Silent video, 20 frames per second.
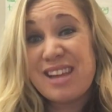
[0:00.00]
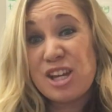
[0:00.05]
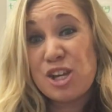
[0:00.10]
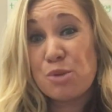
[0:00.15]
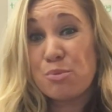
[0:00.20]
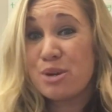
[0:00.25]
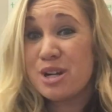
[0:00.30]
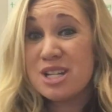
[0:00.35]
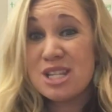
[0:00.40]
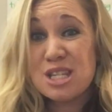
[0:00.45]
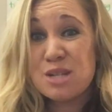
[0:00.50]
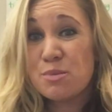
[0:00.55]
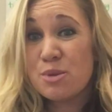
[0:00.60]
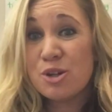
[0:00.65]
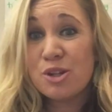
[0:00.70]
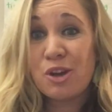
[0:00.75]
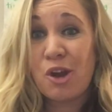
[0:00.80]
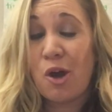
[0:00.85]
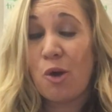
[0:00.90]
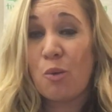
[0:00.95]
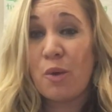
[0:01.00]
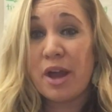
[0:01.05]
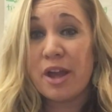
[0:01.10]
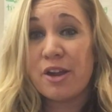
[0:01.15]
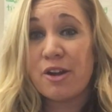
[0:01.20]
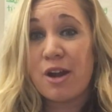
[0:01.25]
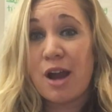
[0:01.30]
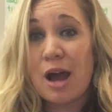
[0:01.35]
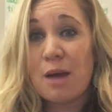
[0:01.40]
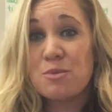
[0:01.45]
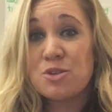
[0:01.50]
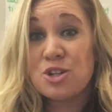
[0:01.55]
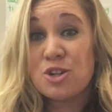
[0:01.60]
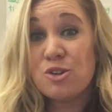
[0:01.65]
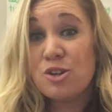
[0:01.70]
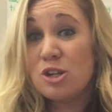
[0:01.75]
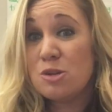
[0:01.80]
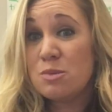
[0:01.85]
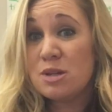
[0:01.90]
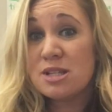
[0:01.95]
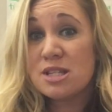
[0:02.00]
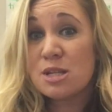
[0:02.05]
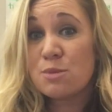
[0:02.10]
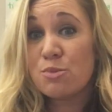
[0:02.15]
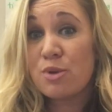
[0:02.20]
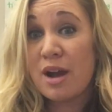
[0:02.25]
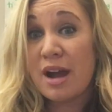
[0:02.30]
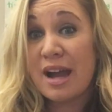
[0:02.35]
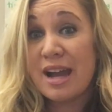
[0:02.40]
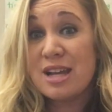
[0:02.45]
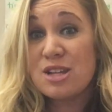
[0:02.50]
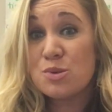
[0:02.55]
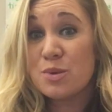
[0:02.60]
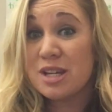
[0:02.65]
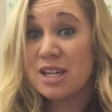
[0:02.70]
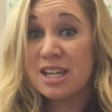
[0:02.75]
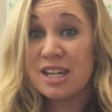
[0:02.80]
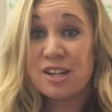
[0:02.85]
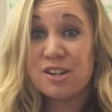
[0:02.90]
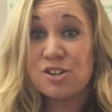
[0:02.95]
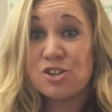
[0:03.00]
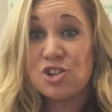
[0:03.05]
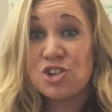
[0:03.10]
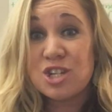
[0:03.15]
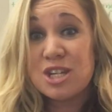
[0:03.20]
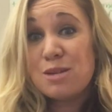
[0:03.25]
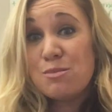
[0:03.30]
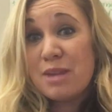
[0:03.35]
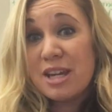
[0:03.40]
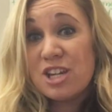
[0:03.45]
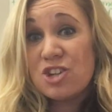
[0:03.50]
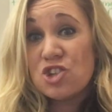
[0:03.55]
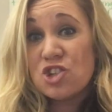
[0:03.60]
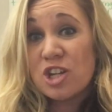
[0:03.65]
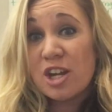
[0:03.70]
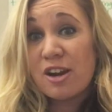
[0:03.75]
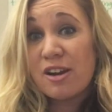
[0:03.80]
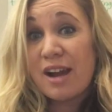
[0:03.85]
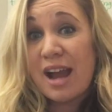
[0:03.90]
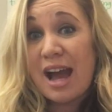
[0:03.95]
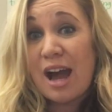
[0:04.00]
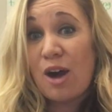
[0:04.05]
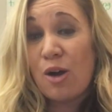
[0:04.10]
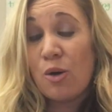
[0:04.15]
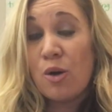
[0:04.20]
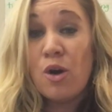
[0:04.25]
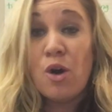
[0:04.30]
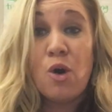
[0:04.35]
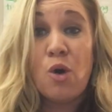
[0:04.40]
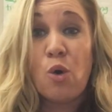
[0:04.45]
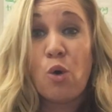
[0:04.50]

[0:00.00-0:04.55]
Let your principal know what you're up to, and you'd be surprised what he or she may share out